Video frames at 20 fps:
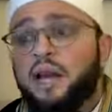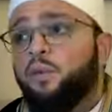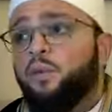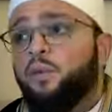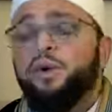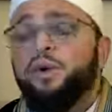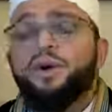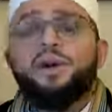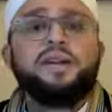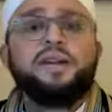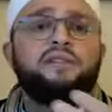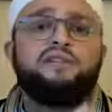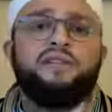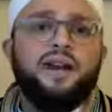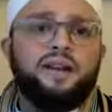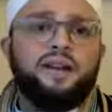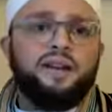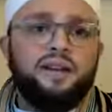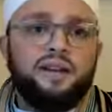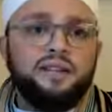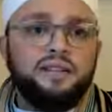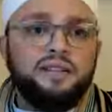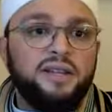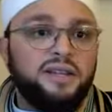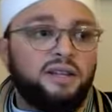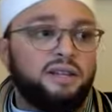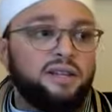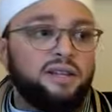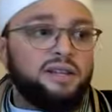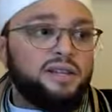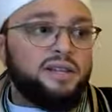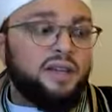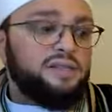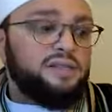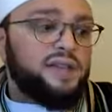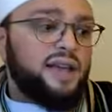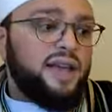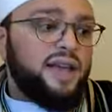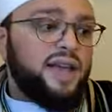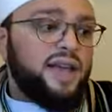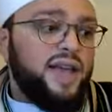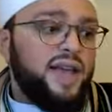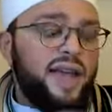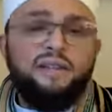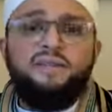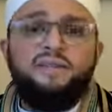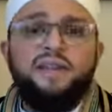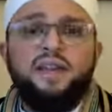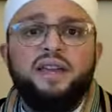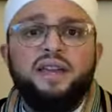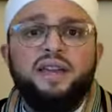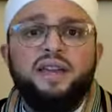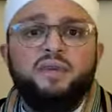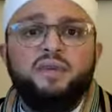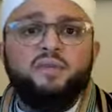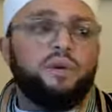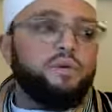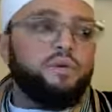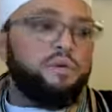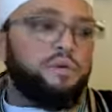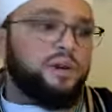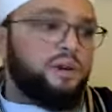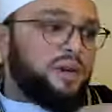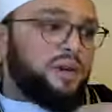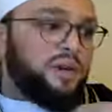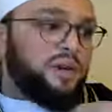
we're going to find in ourselves heavy when we're,